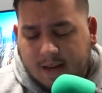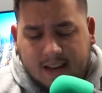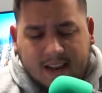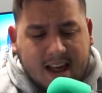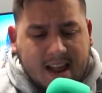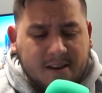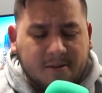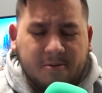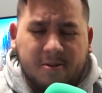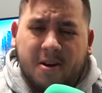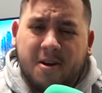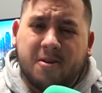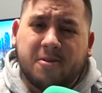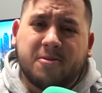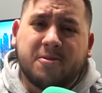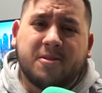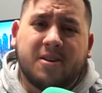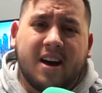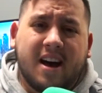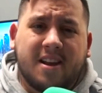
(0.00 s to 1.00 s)
And I don't
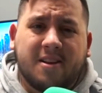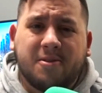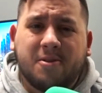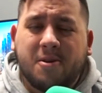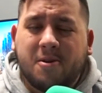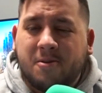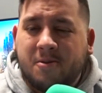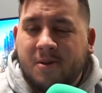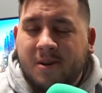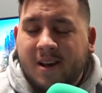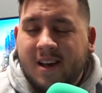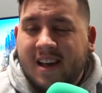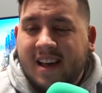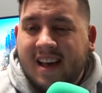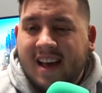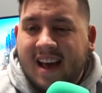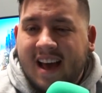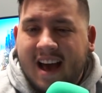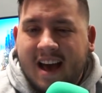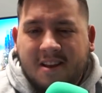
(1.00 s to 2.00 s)
know. I don't know
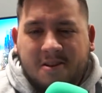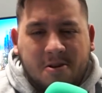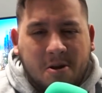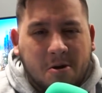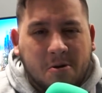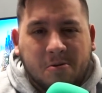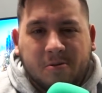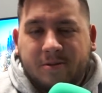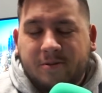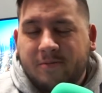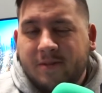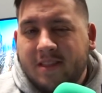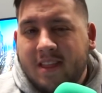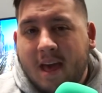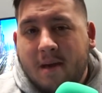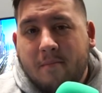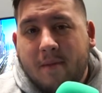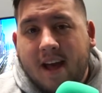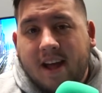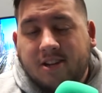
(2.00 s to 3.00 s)
I don't know who would win
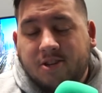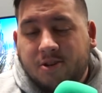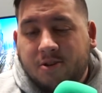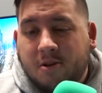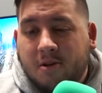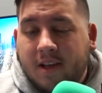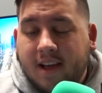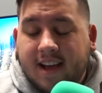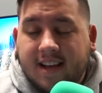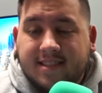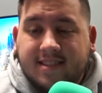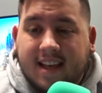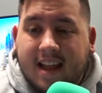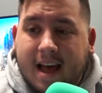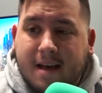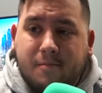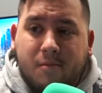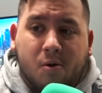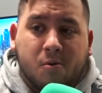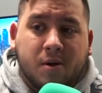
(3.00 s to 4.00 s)
that match. You know, like I said,
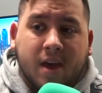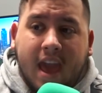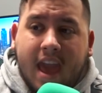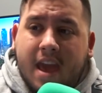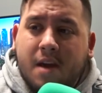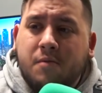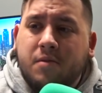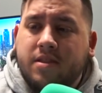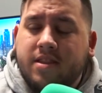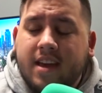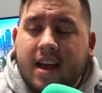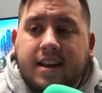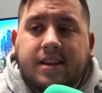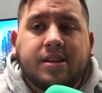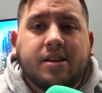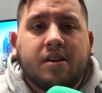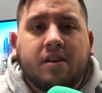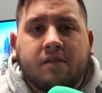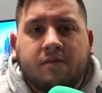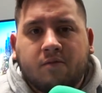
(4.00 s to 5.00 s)
I'm okay with the
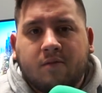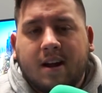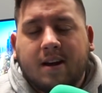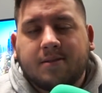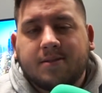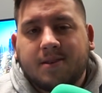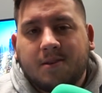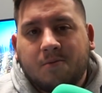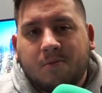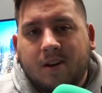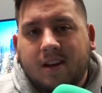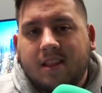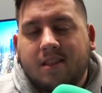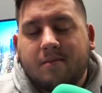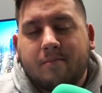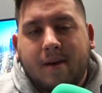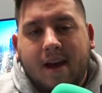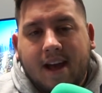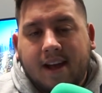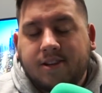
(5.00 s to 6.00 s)
idea of Rousey winning
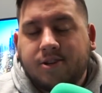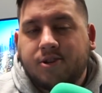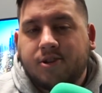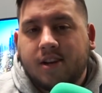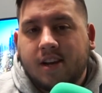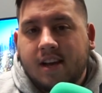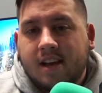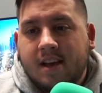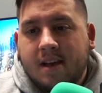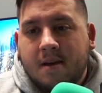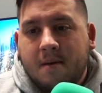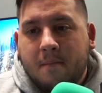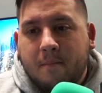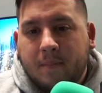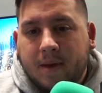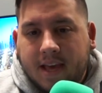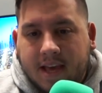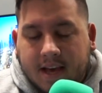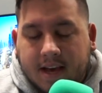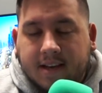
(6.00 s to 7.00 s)
the match
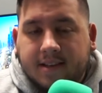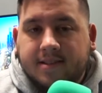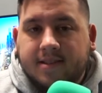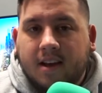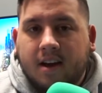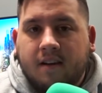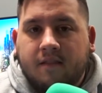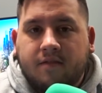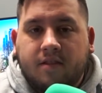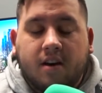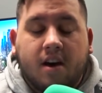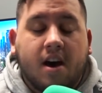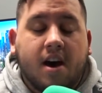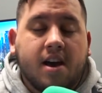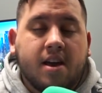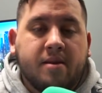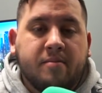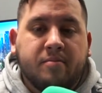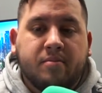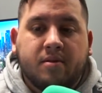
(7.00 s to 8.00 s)
because of the
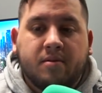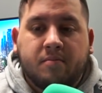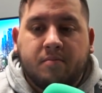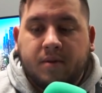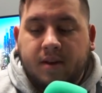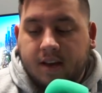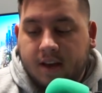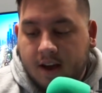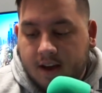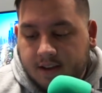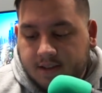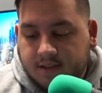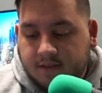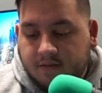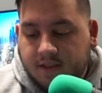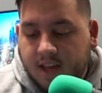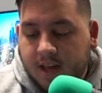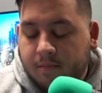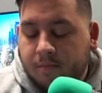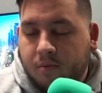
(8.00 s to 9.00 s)
hype, because
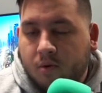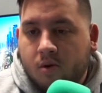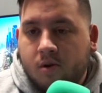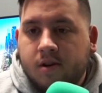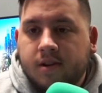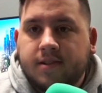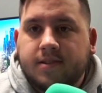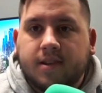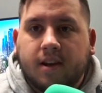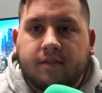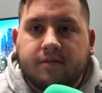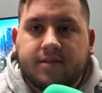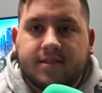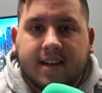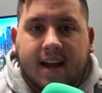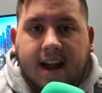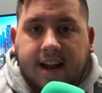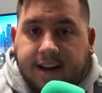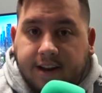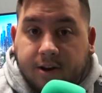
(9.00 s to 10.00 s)
of the importance of
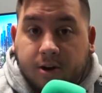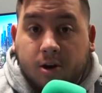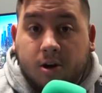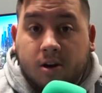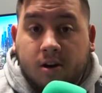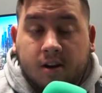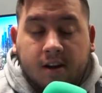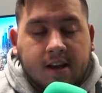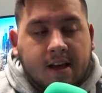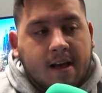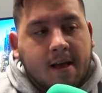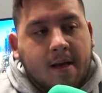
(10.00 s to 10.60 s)
signing her.